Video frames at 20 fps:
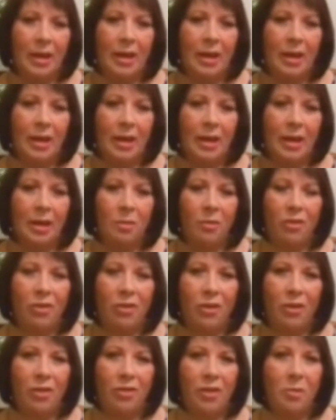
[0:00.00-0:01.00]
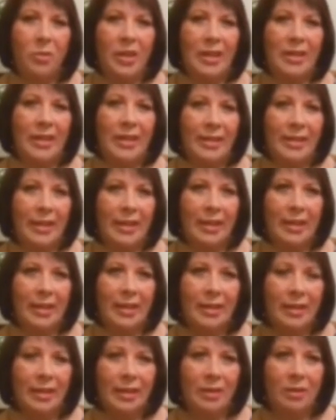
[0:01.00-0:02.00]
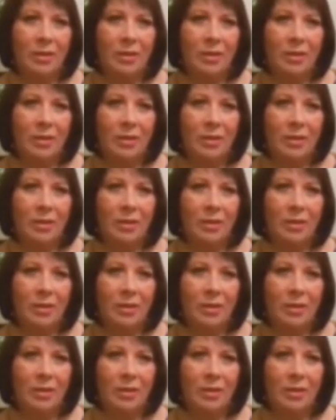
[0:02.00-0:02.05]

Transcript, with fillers: Um, so something like uh,